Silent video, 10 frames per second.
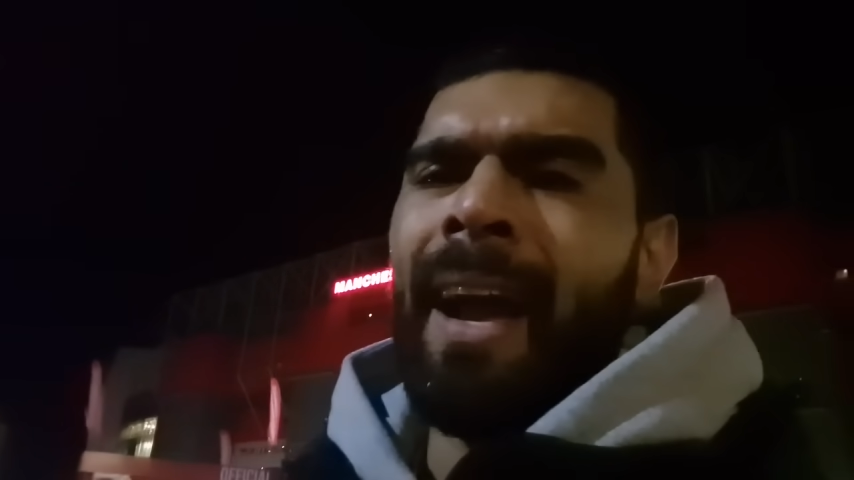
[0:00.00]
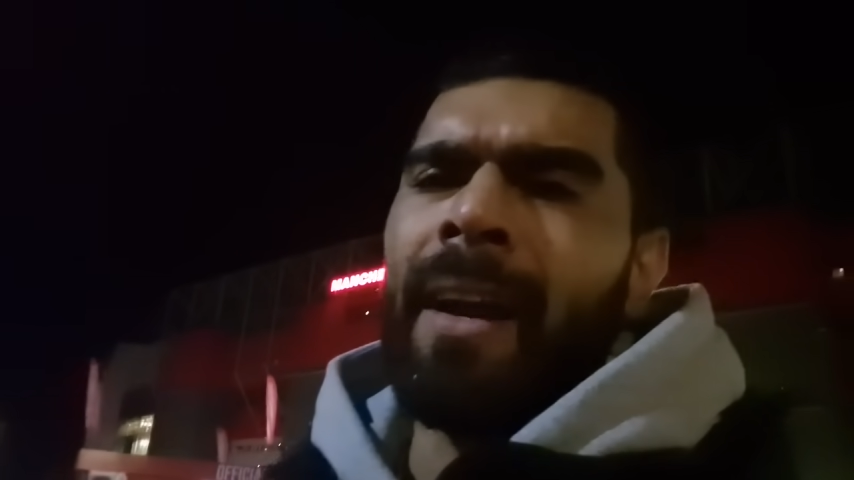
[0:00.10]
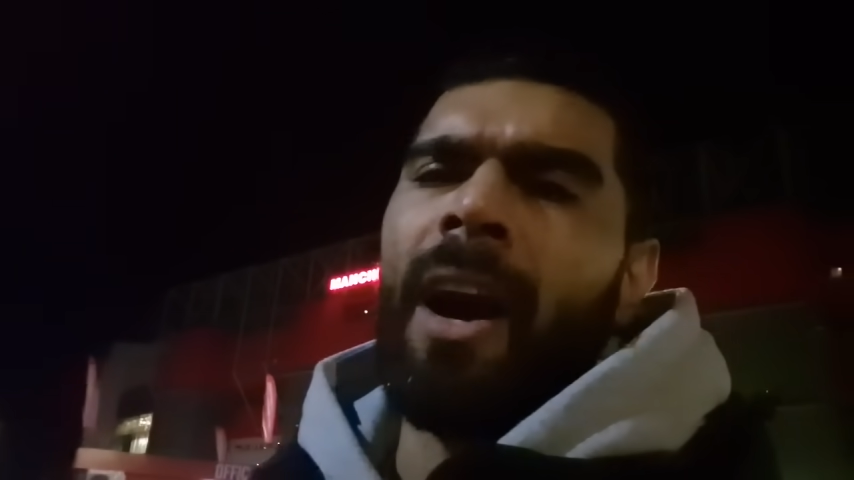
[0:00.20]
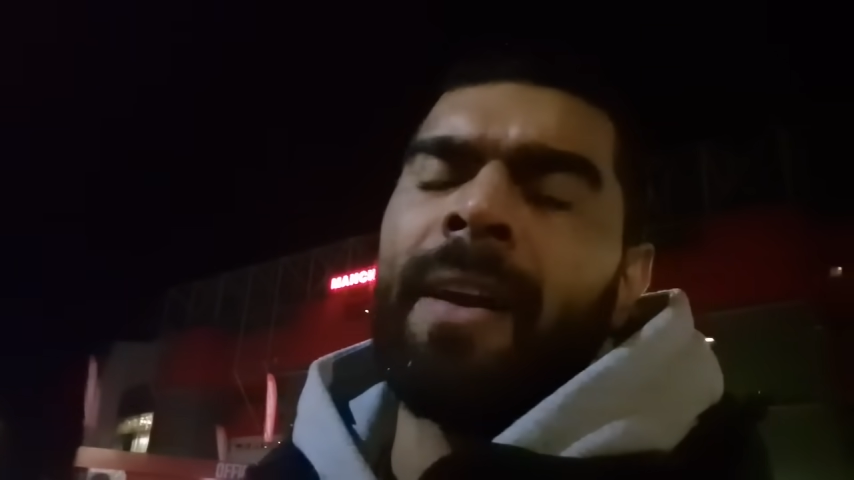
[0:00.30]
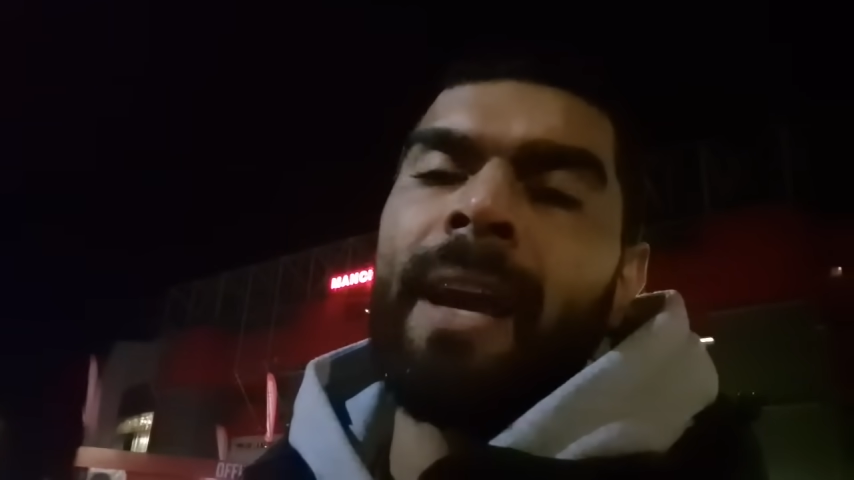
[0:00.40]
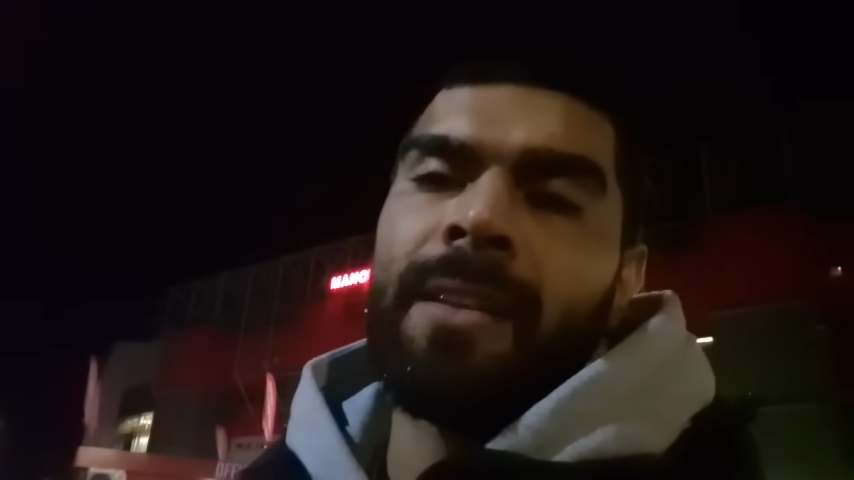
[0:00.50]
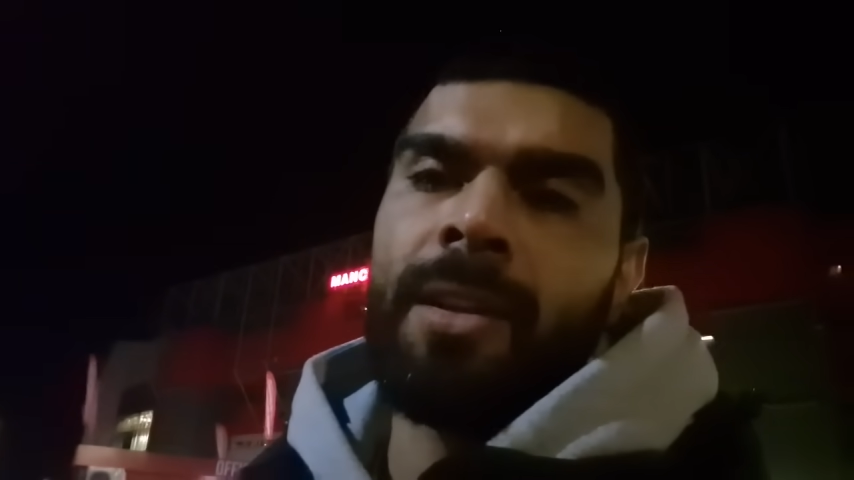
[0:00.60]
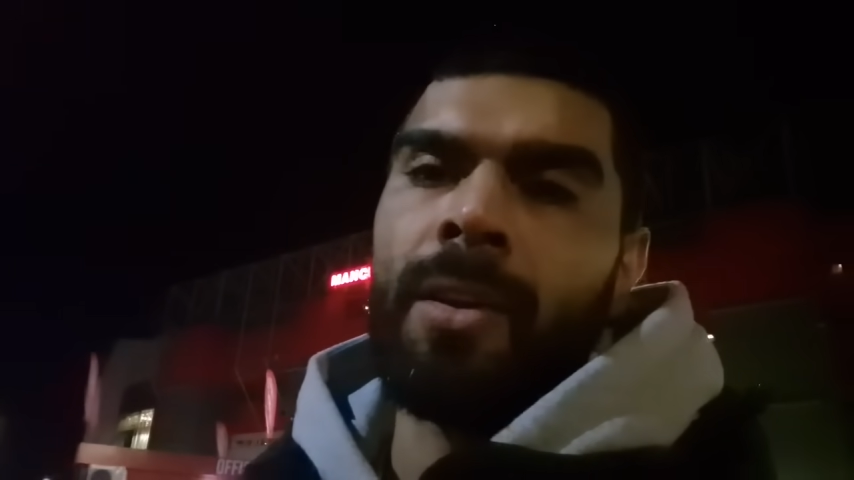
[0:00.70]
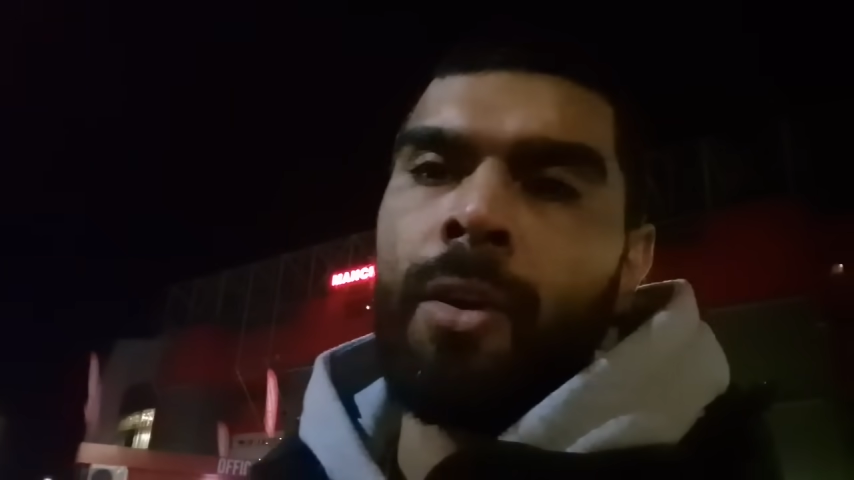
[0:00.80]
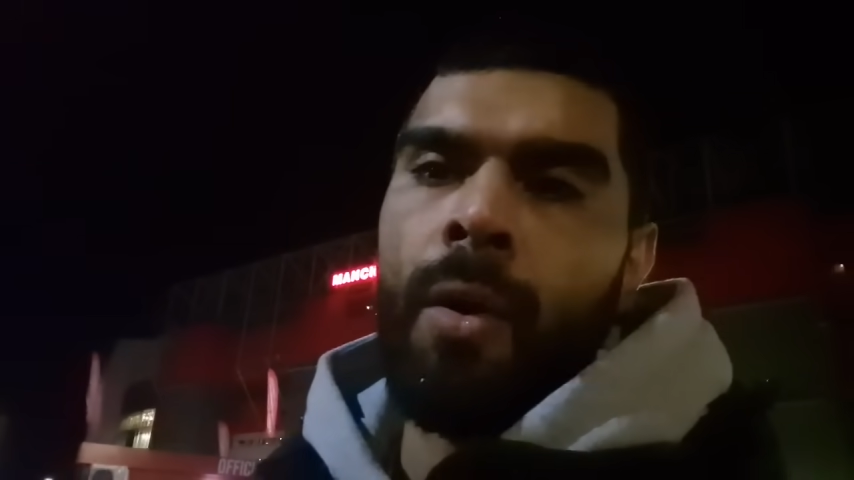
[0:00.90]
and got an
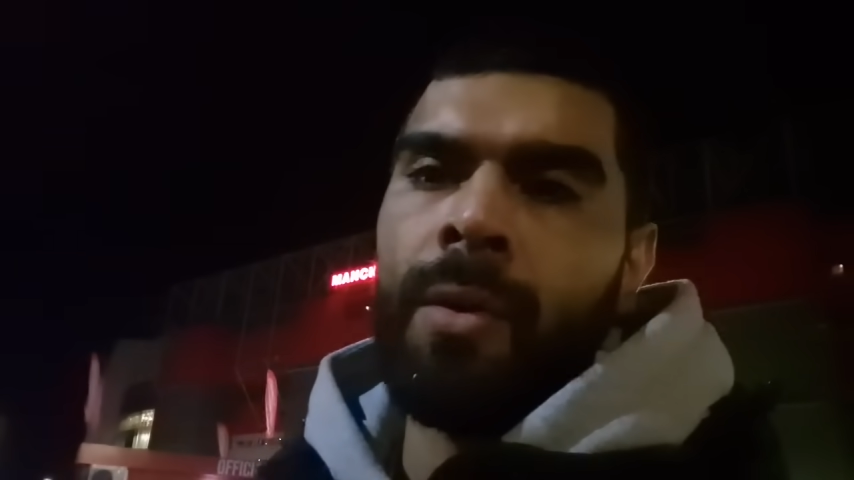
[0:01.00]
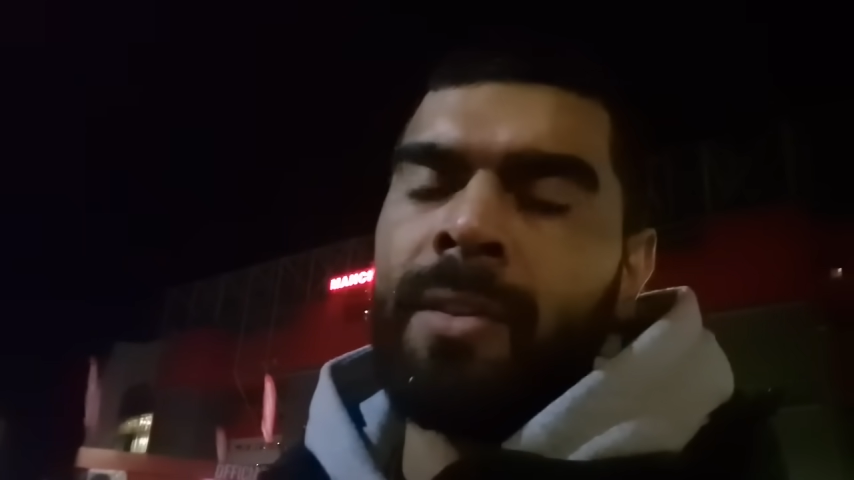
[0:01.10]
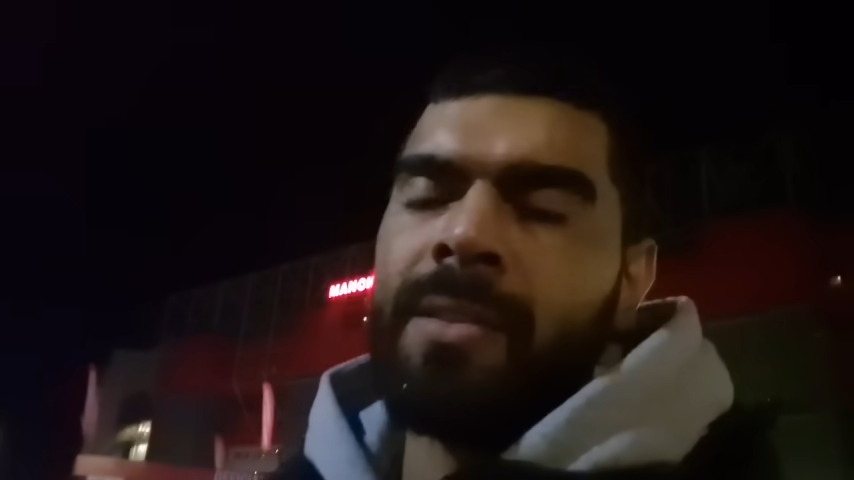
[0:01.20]
excellent goal in